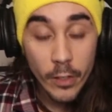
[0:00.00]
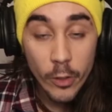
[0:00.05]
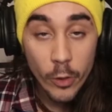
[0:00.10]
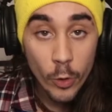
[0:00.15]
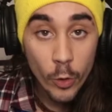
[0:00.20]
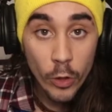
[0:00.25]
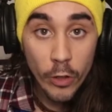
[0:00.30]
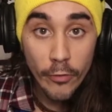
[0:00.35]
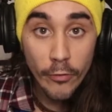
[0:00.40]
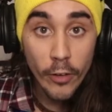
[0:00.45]

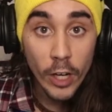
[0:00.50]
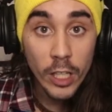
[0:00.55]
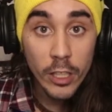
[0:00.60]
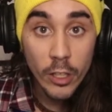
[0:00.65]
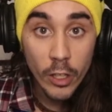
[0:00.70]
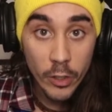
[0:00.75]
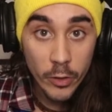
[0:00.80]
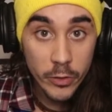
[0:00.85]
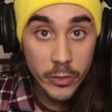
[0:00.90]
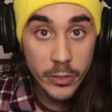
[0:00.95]
Who the fuck
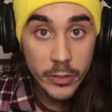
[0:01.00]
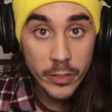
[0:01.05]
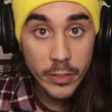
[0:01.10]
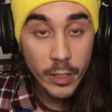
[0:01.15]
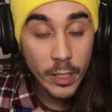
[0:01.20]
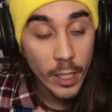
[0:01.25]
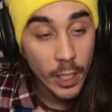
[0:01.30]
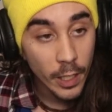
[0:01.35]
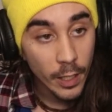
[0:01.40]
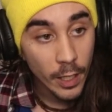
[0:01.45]
knows?
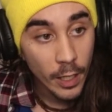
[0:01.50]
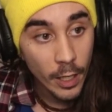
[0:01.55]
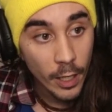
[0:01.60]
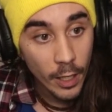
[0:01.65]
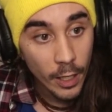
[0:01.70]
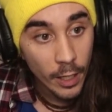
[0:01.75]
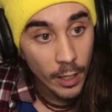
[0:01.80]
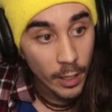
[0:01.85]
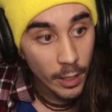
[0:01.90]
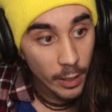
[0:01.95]

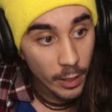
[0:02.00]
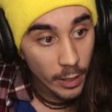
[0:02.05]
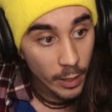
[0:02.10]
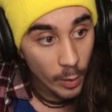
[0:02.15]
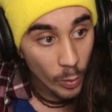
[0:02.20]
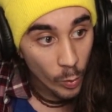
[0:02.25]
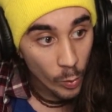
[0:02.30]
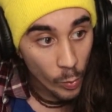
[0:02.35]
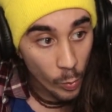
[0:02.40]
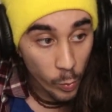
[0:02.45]

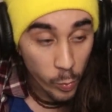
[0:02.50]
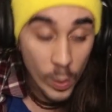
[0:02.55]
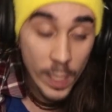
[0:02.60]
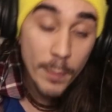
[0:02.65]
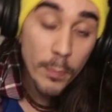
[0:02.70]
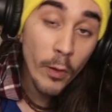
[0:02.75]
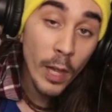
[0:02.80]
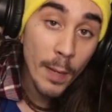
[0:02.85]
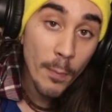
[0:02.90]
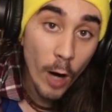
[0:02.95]
We
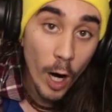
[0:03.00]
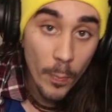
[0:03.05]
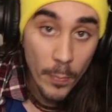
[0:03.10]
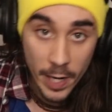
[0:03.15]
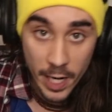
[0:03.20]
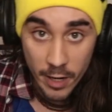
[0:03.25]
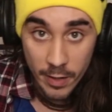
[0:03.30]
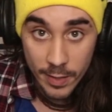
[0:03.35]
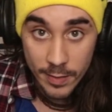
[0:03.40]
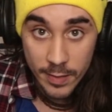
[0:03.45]
blame our
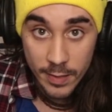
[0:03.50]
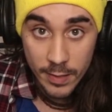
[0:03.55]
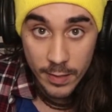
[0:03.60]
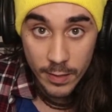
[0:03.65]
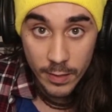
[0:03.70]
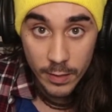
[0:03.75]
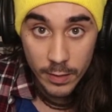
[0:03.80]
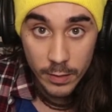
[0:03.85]
parents.